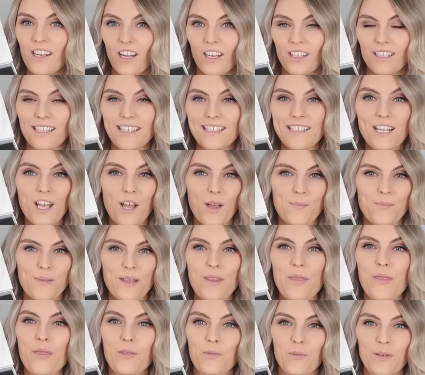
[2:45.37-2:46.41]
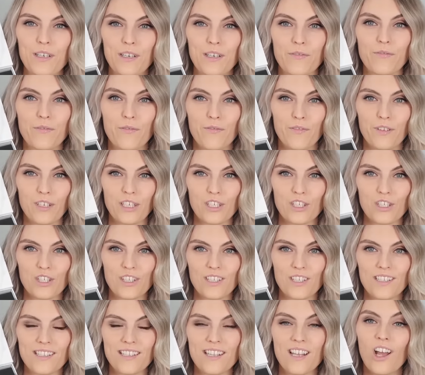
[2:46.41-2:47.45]
Our colors come in 3 different
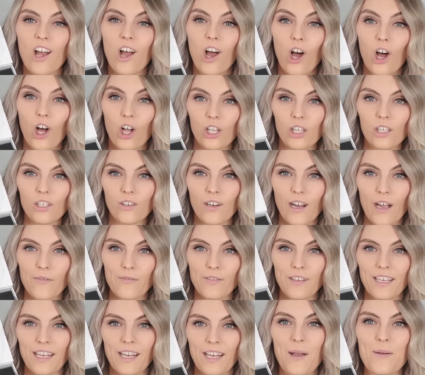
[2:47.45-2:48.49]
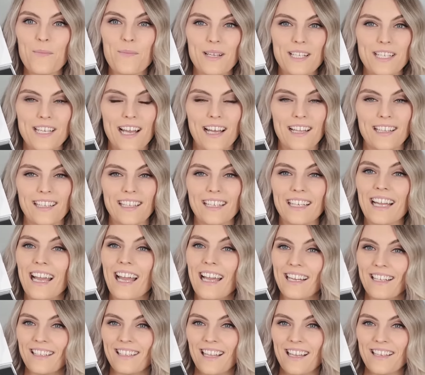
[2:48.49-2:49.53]
finishes: holographic,
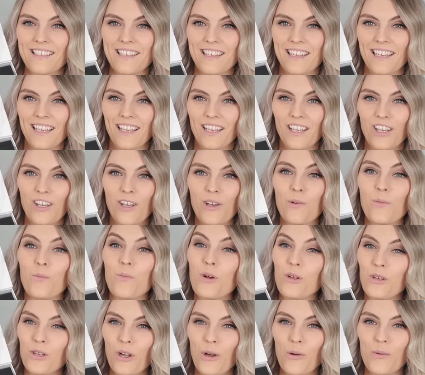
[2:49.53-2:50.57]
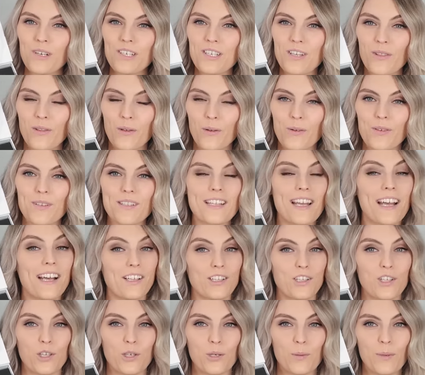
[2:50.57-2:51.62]
metallic, and classic. We'll go into those
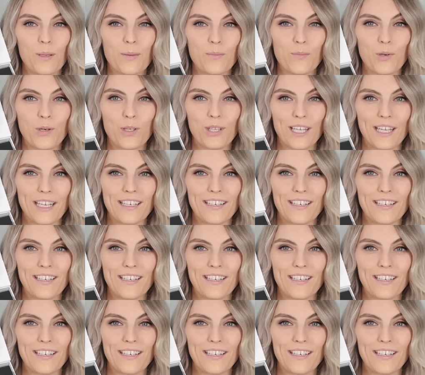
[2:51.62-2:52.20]
a little bit more